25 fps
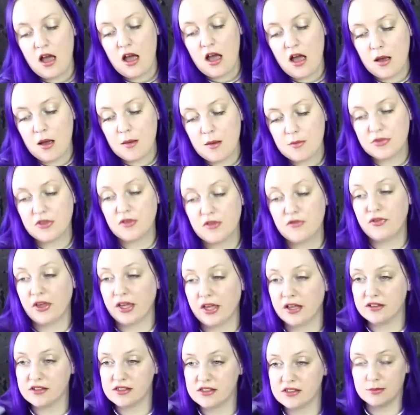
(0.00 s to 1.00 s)
Um, the
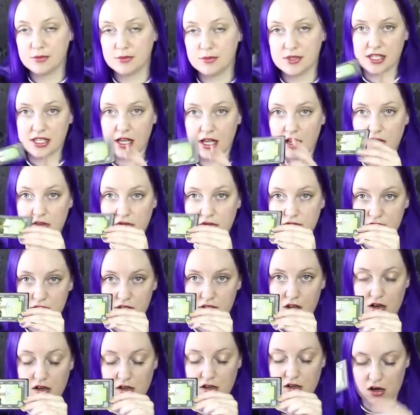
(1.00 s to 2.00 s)
vales themselves
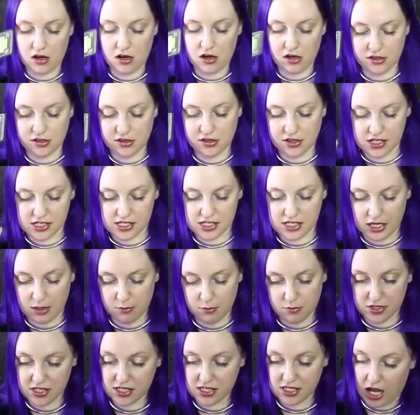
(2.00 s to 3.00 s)
are on the
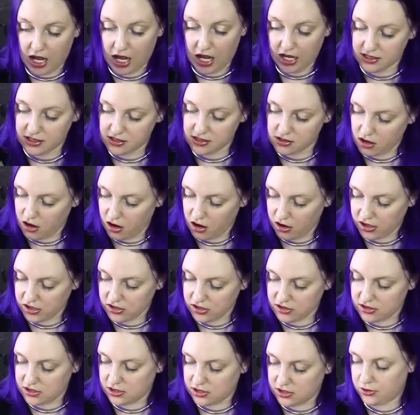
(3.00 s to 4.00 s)
same size
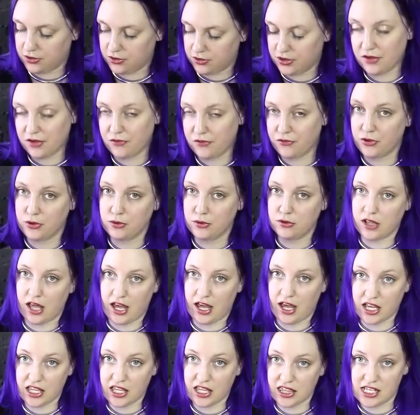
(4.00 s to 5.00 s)
cards, so if you
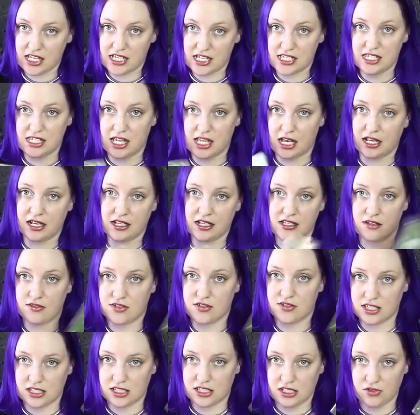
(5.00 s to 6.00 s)
like the aesthetics of
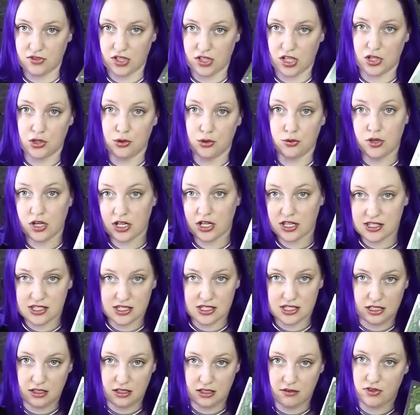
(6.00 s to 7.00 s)
sleeving, you could
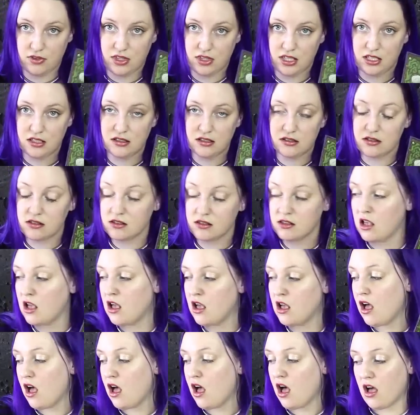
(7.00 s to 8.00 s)
sleeve these.
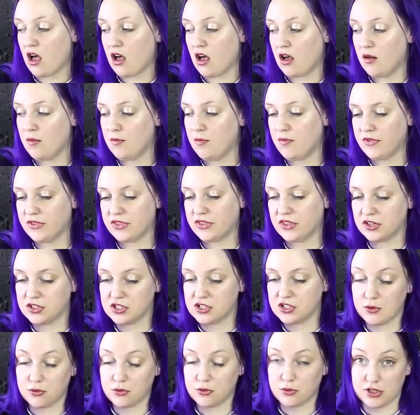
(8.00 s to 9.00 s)
Um,
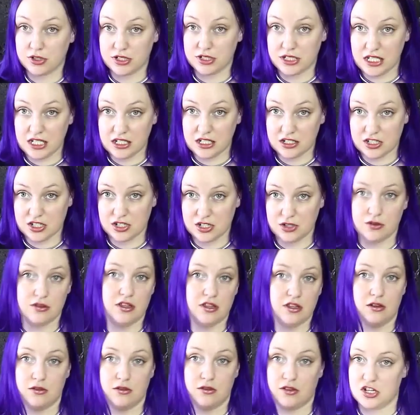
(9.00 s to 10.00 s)
there's no real need to.
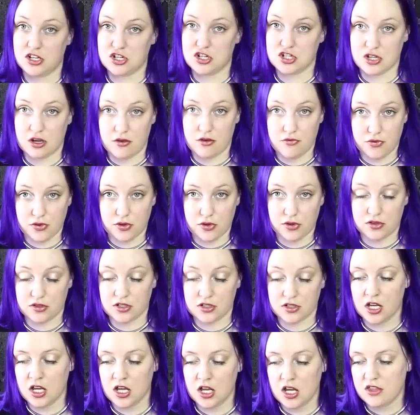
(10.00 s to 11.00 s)
They don't get
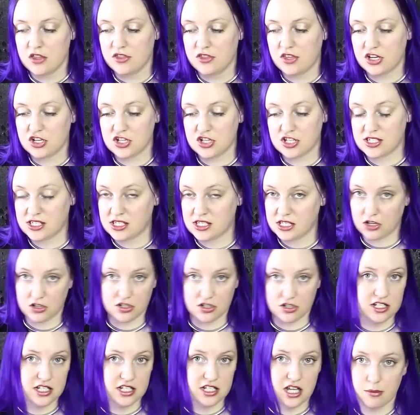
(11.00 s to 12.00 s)
shuffled. They just sit
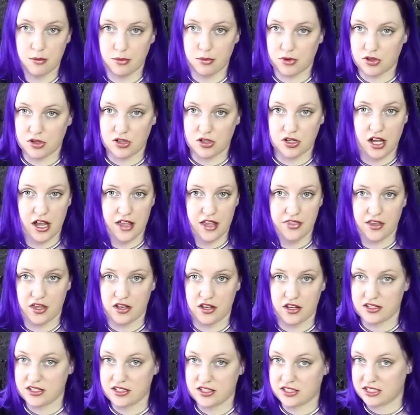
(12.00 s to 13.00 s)
on a table and
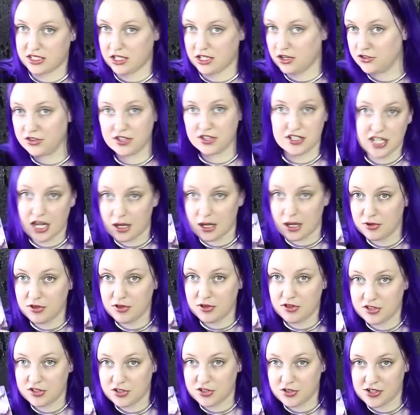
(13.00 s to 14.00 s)
then sit on the table
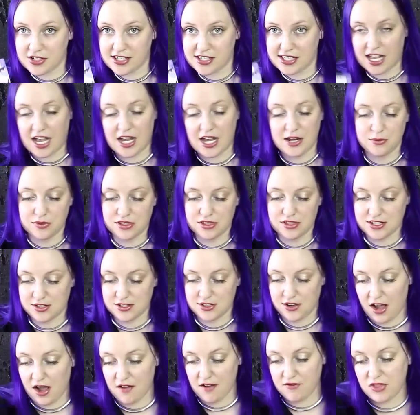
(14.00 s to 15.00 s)
on your side once
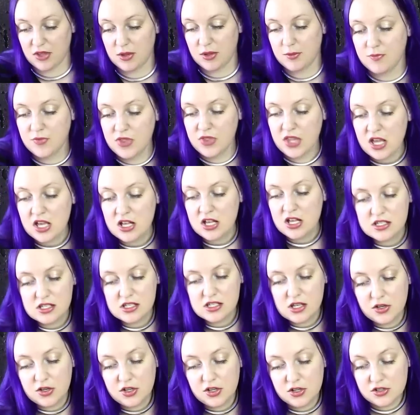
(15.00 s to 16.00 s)
you have them,
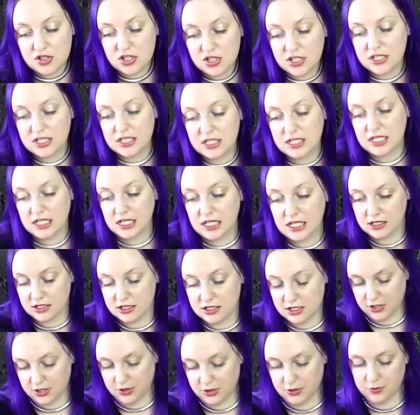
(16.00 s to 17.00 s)
so you shouldn't need
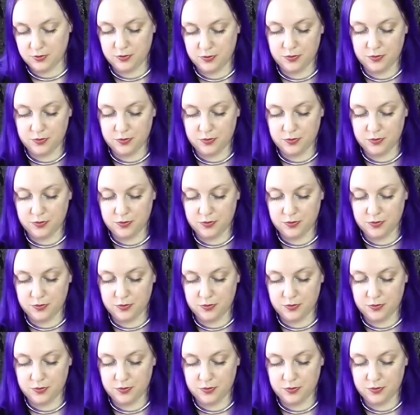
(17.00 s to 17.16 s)
to.